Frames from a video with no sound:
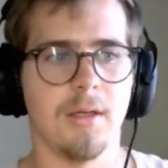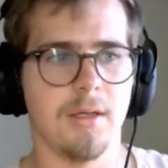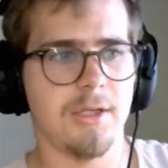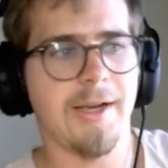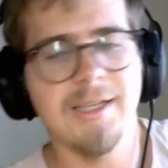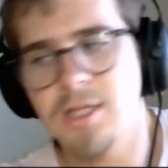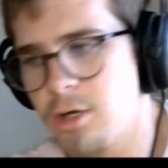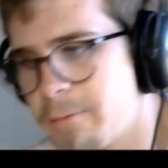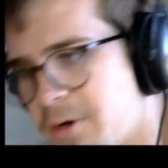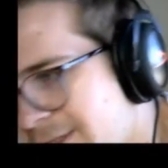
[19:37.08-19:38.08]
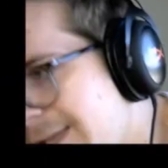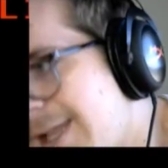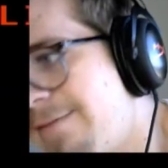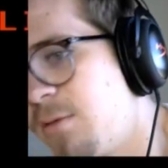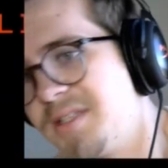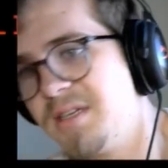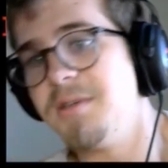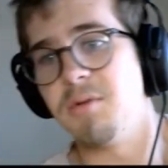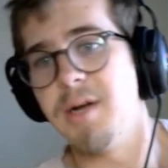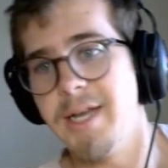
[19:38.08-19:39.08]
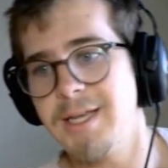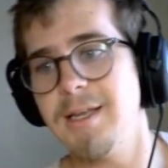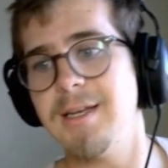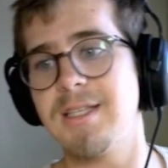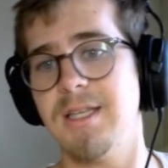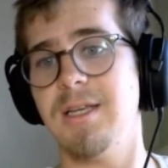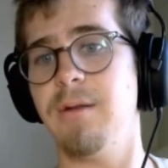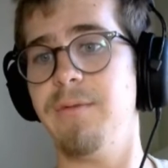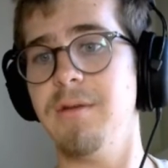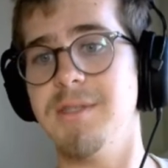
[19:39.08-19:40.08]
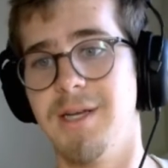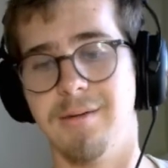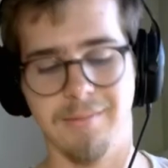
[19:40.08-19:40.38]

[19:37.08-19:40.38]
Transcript: So I guess the whole point of that level was it was ridiculously confusing.